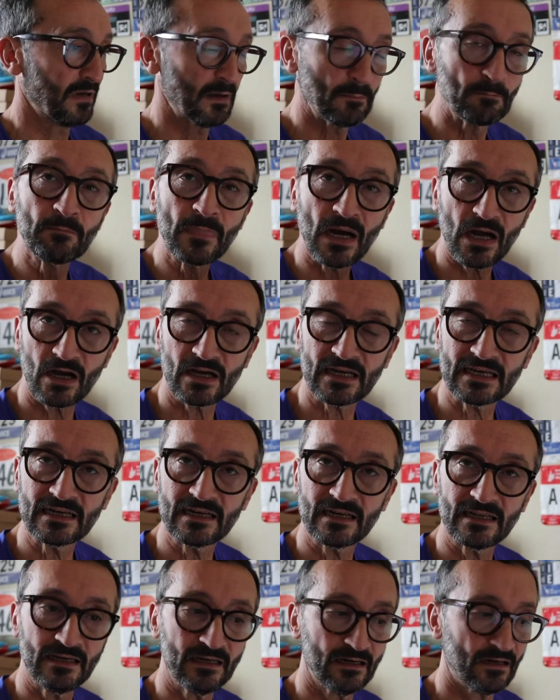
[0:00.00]

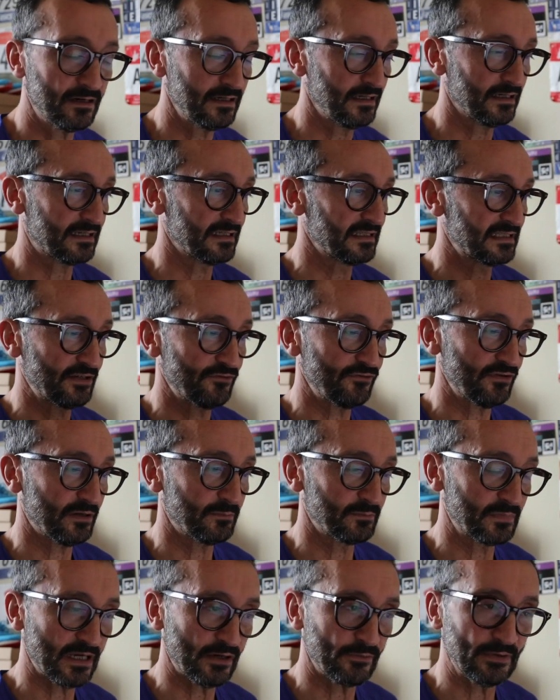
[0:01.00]
markedly higher, considering
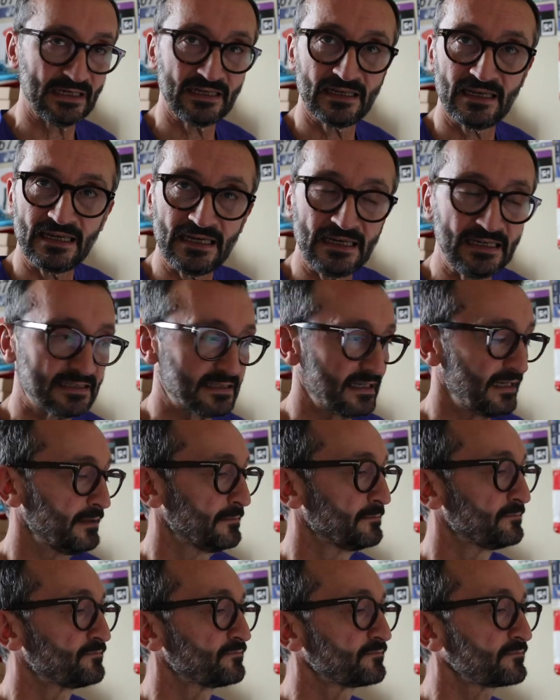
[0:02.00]
I'm going easy.
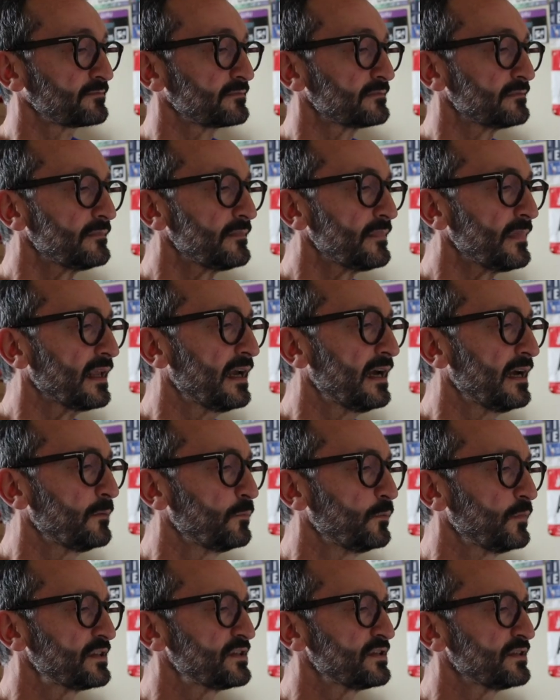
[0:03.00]

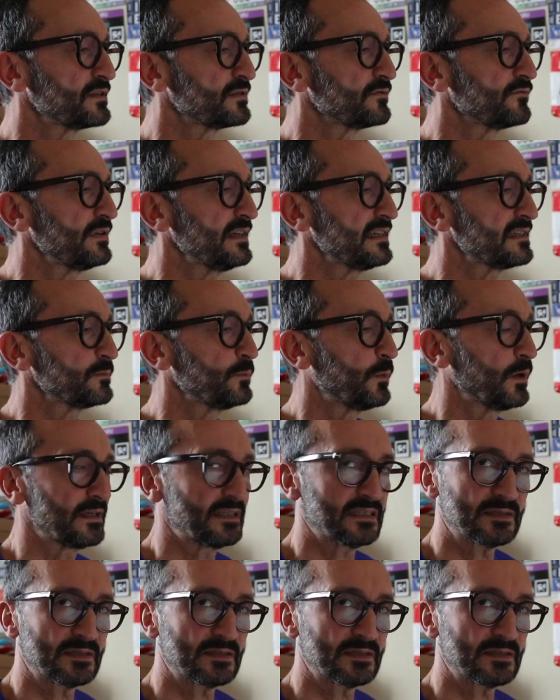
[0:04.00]
Which is the reason why it